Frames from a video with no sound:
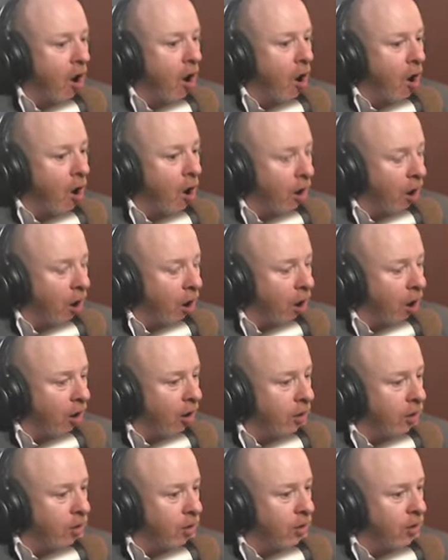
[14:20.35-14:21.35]

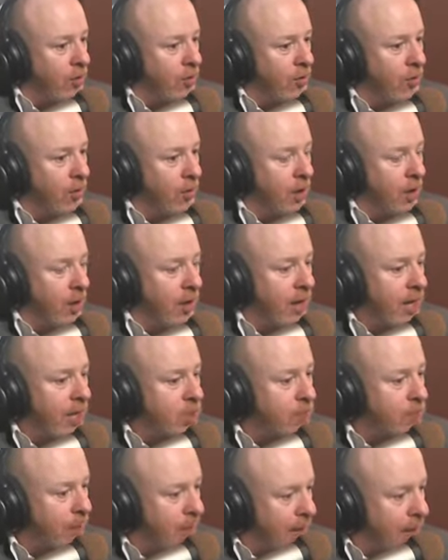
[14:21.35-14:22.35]
Are you a
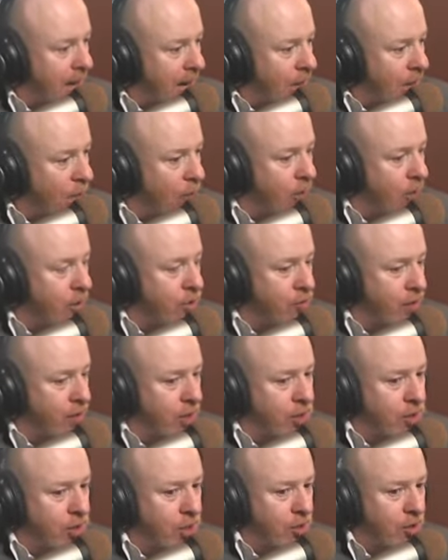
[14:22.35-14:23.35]
lesbian now or are you straight?